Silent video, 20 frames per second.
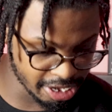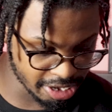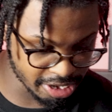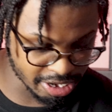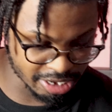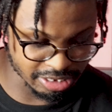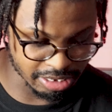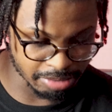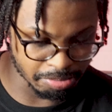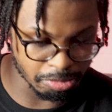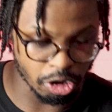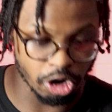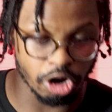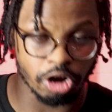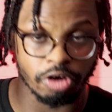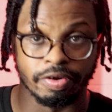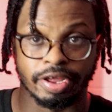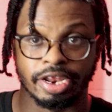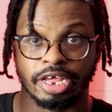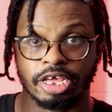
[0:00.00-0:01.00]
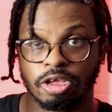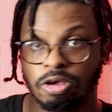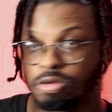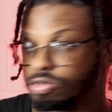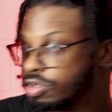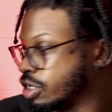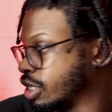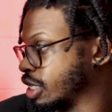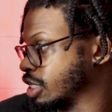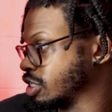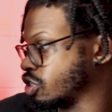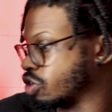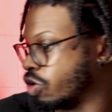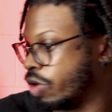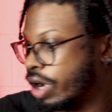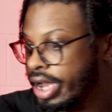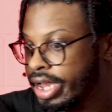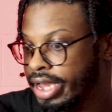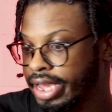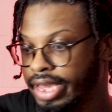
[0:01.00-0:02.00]
here because I'm already using it, so
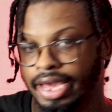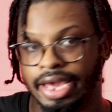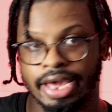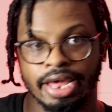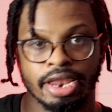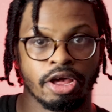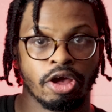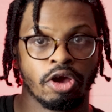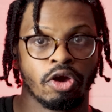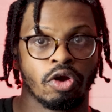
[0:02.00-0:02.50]
I can get